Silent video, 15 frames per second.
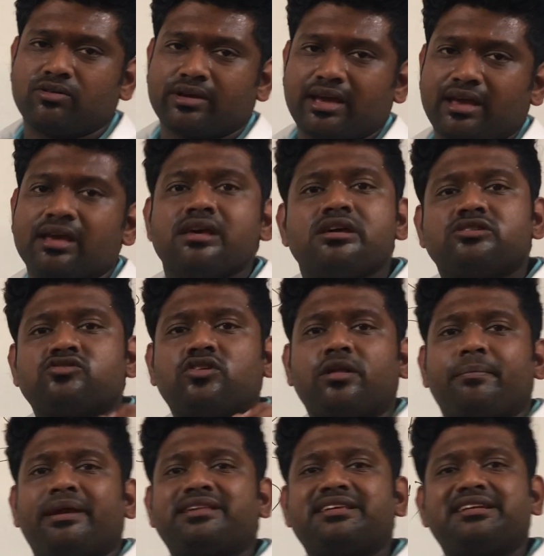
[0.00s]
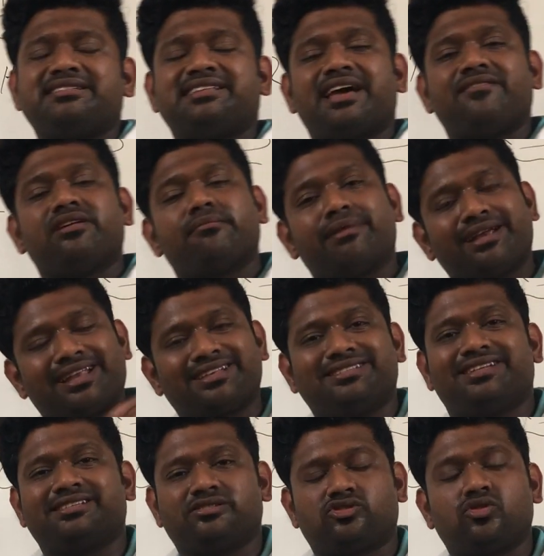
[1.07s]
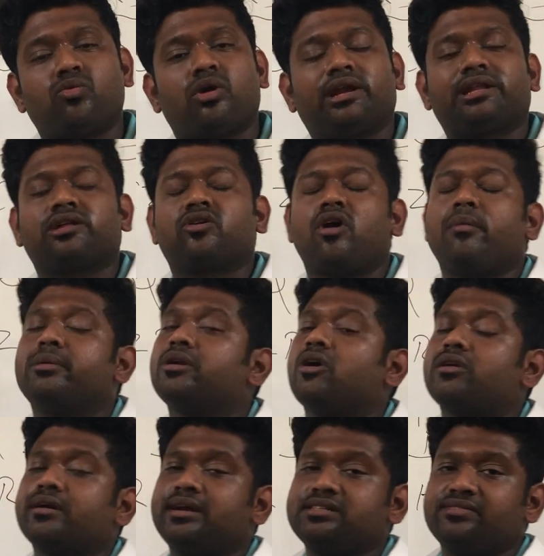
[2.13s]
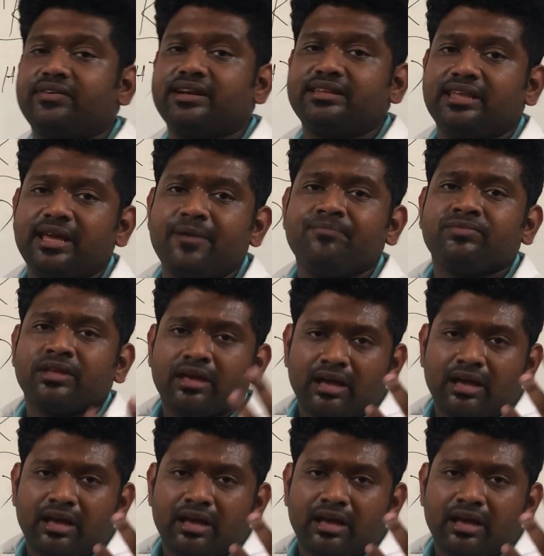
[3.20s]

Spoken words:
Okay, so the patient is having metastasis. So what are the common organs where the